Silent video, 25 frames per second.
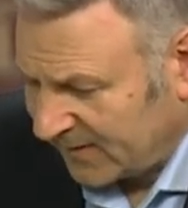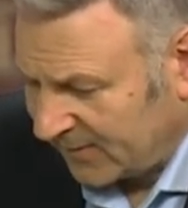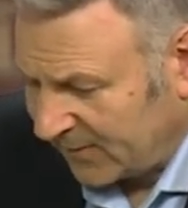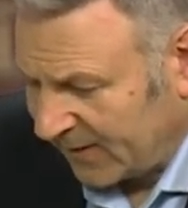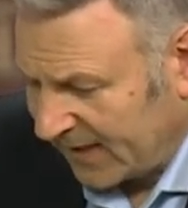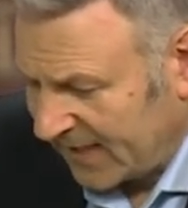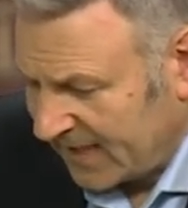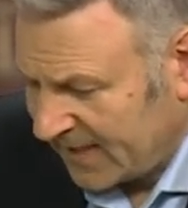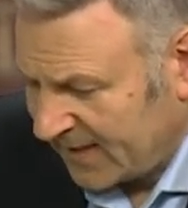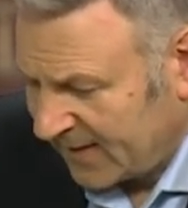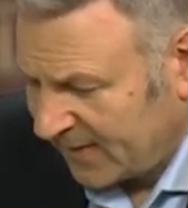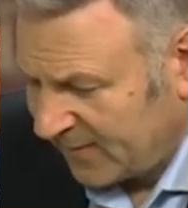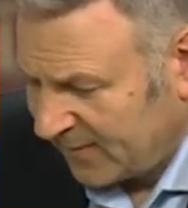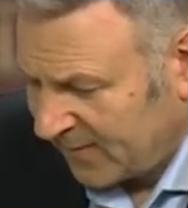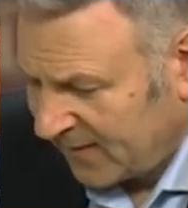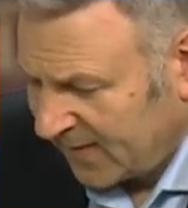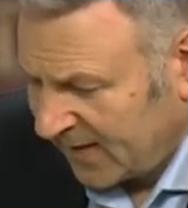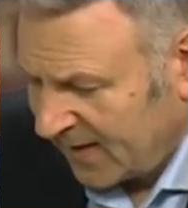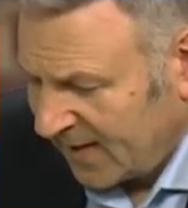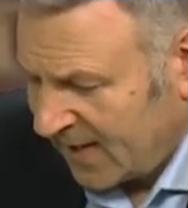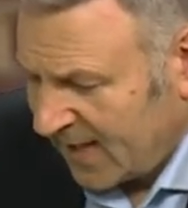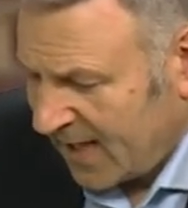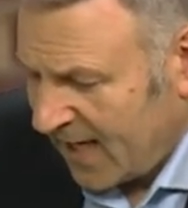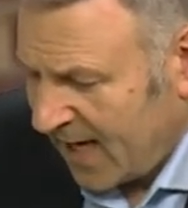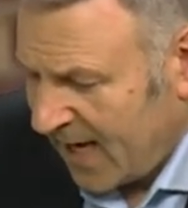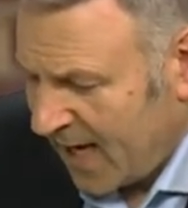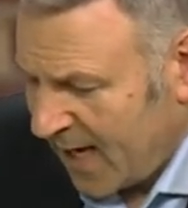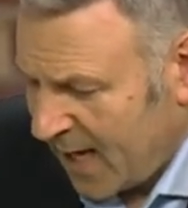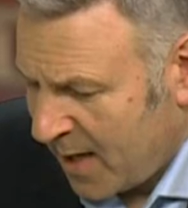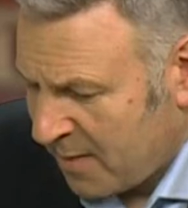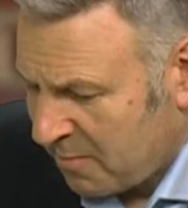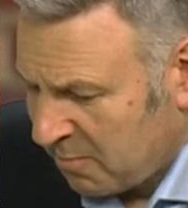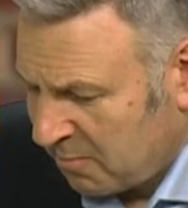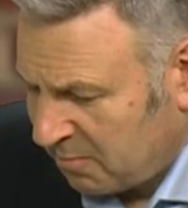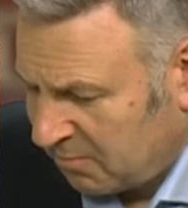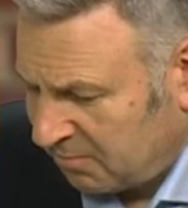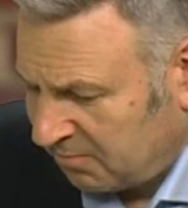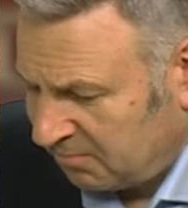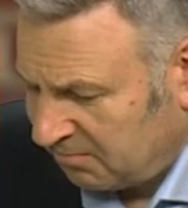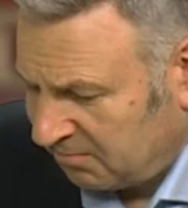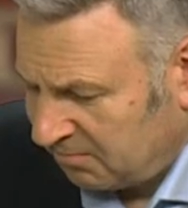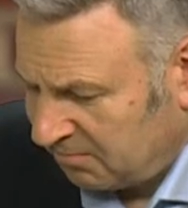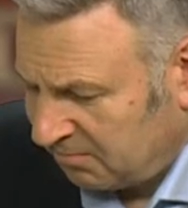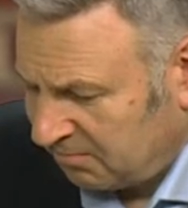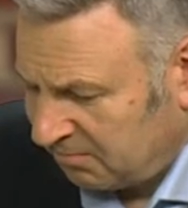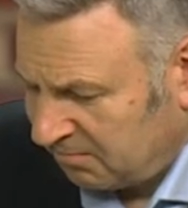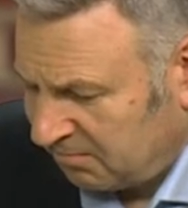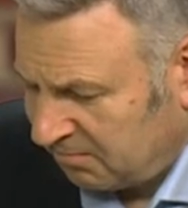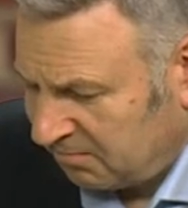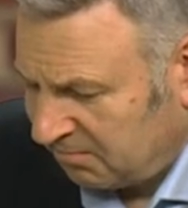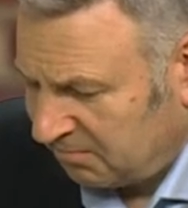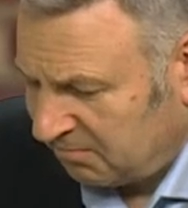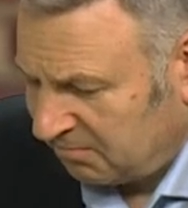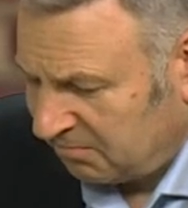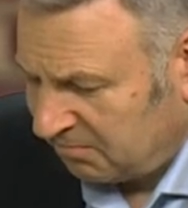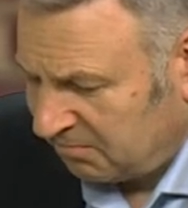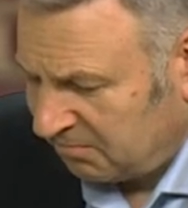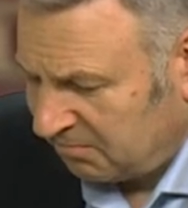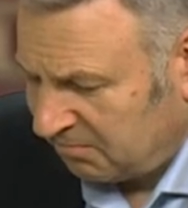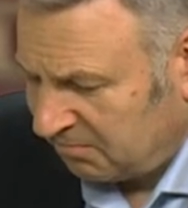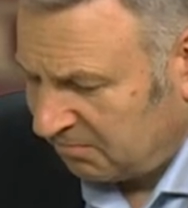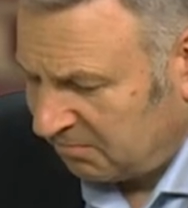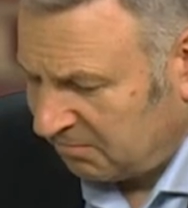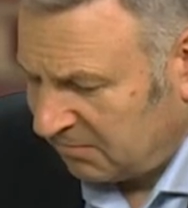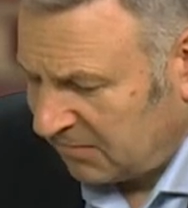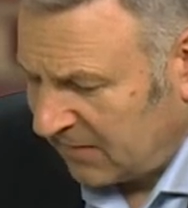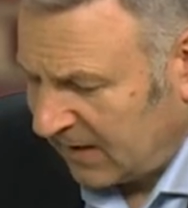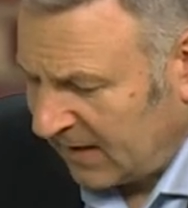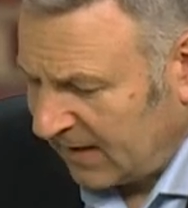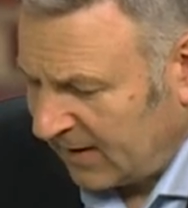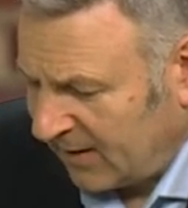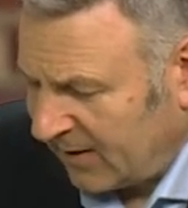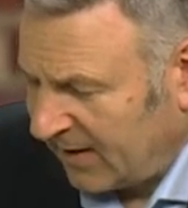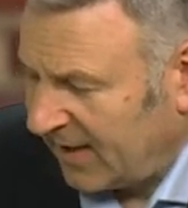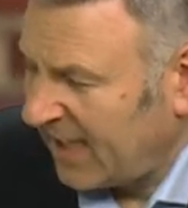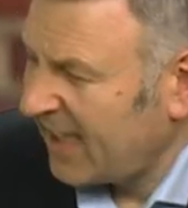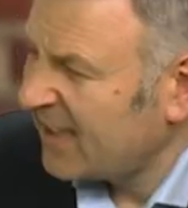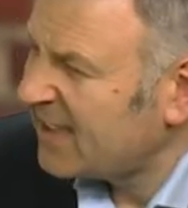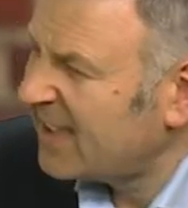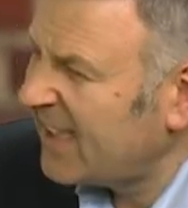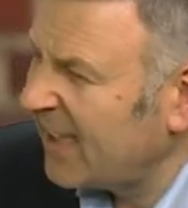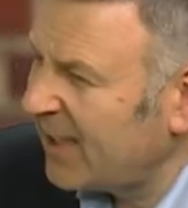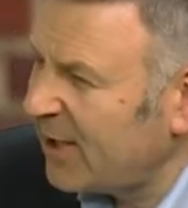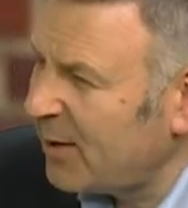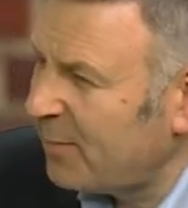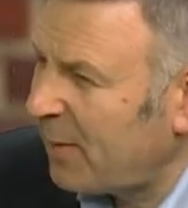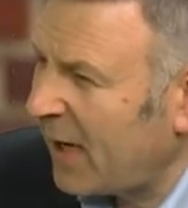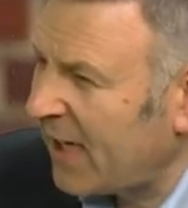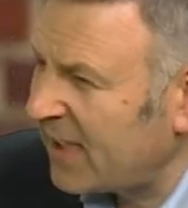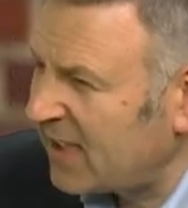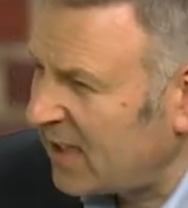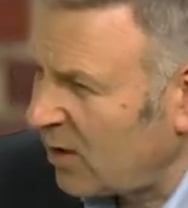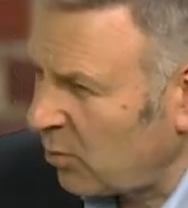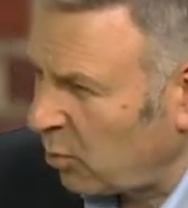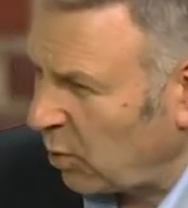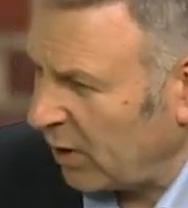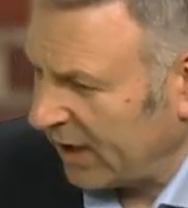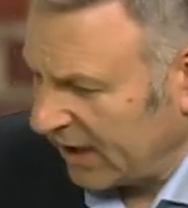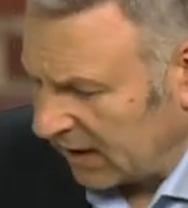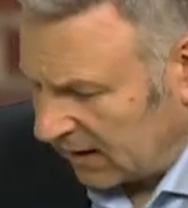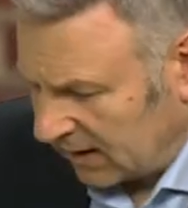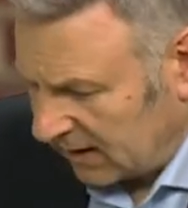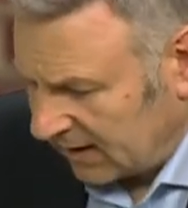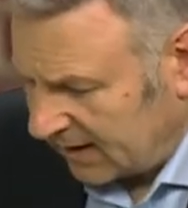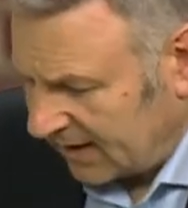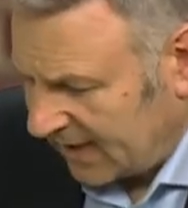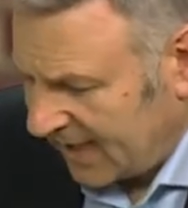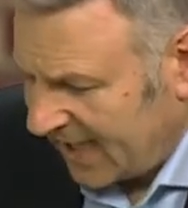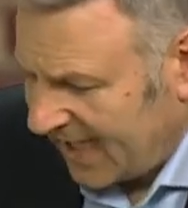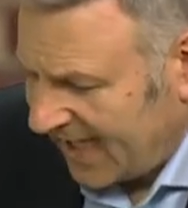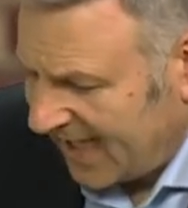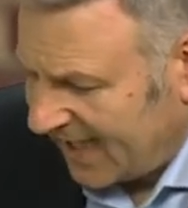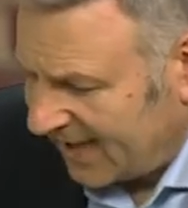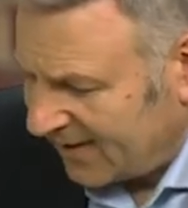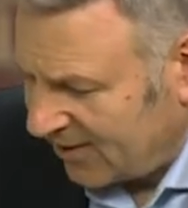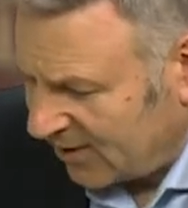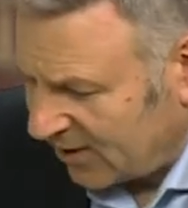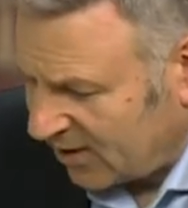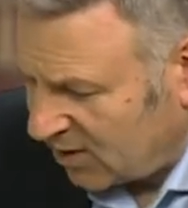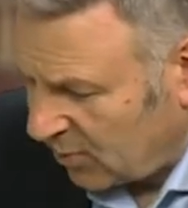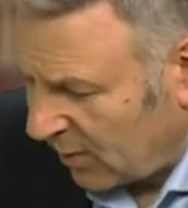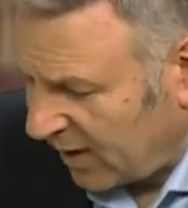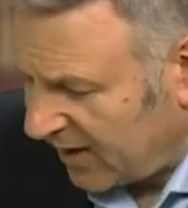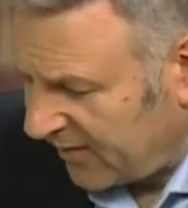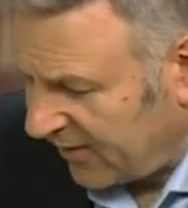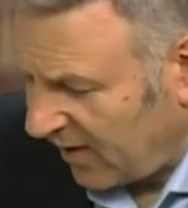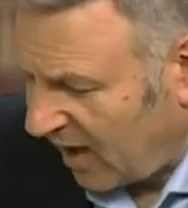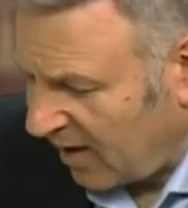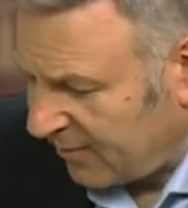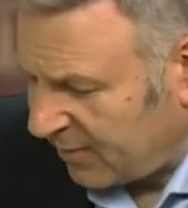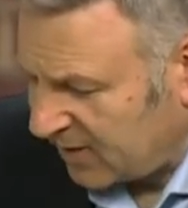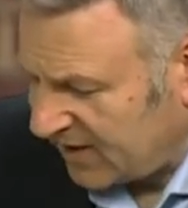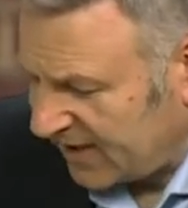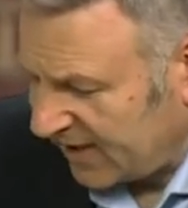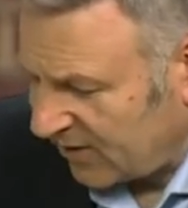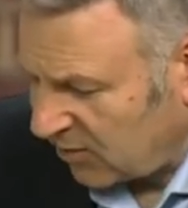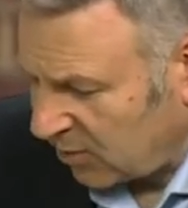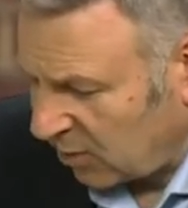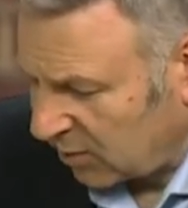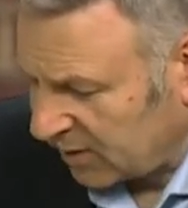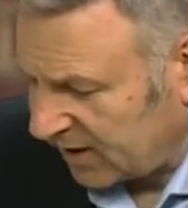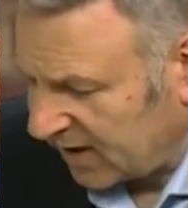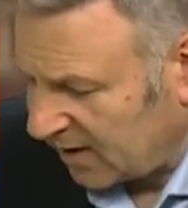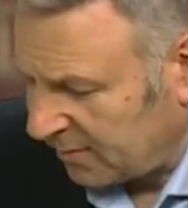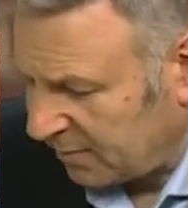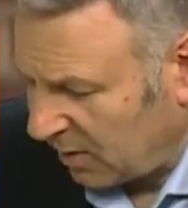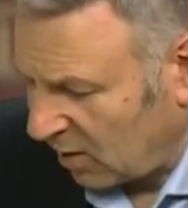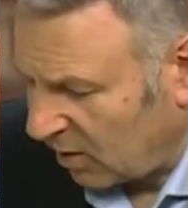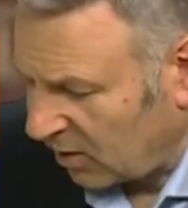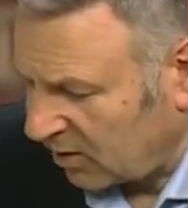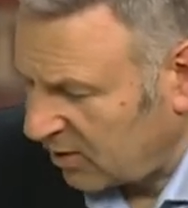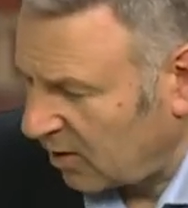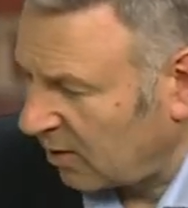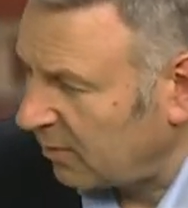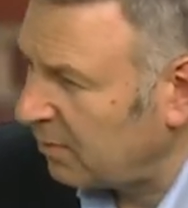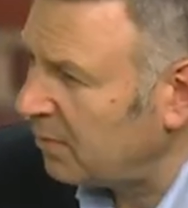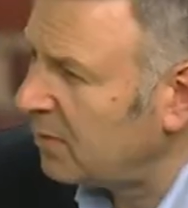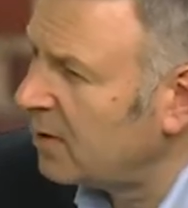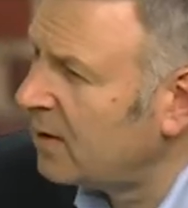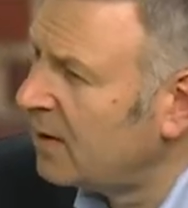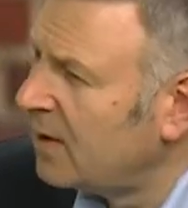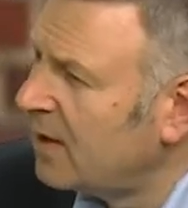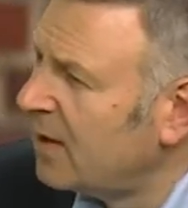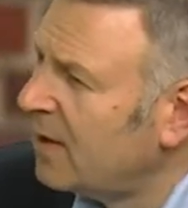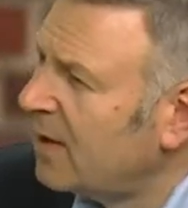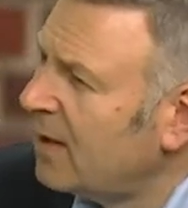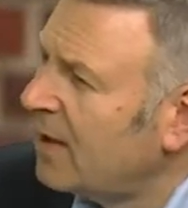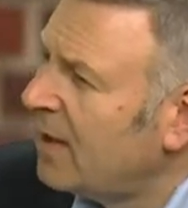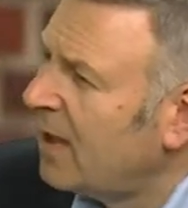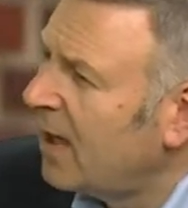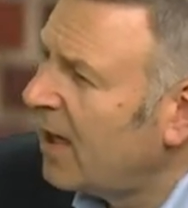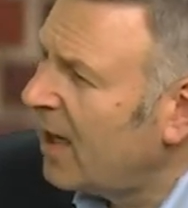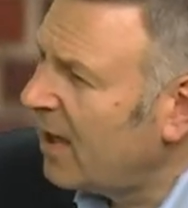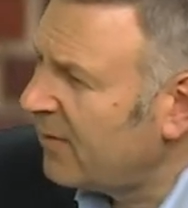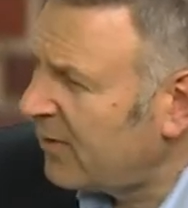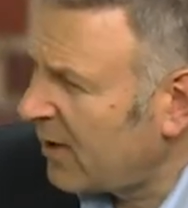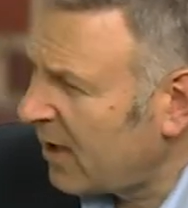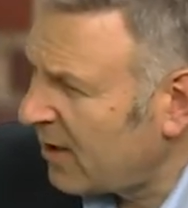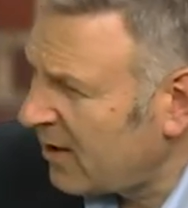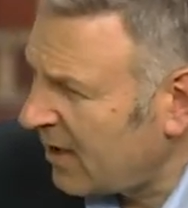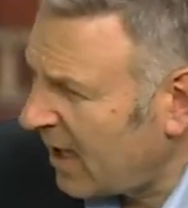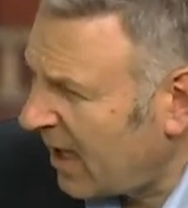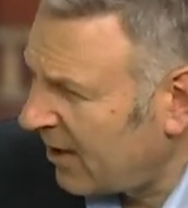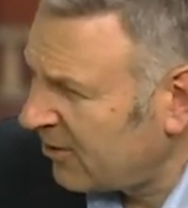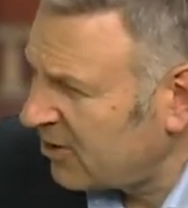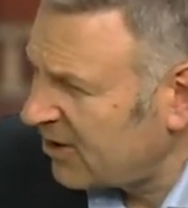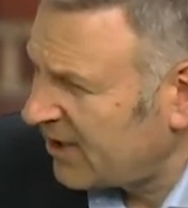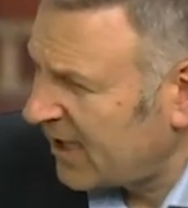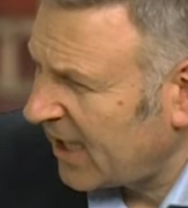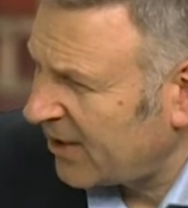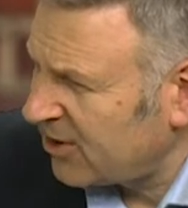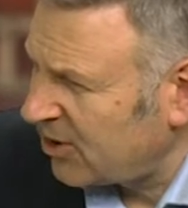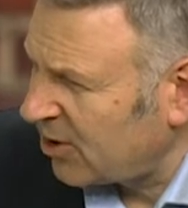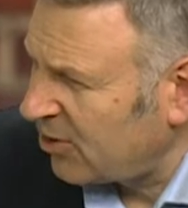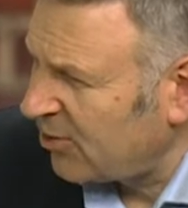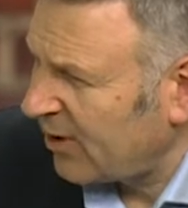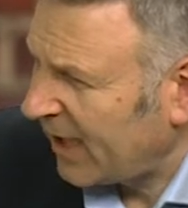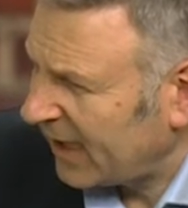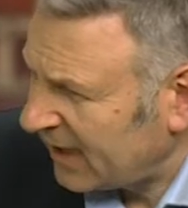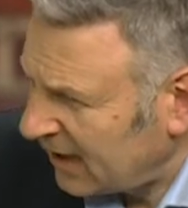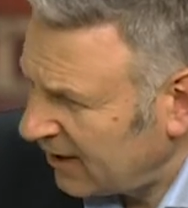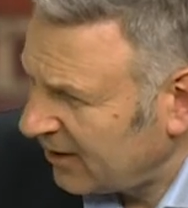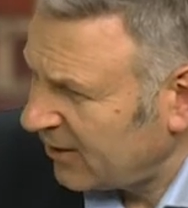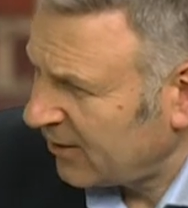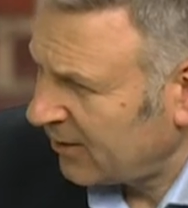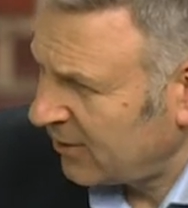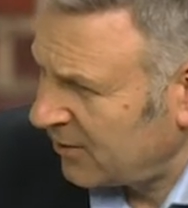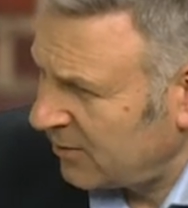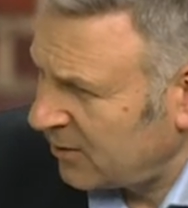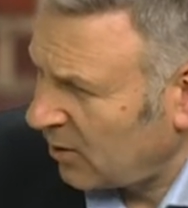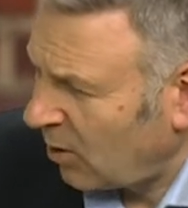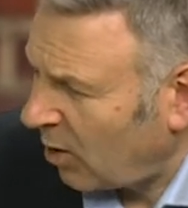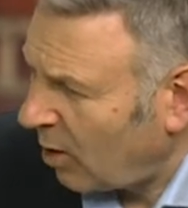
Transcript: Great. Um, let's take you back to the Weald and your 25% holding at Balcombe. If I understand you correctly, you're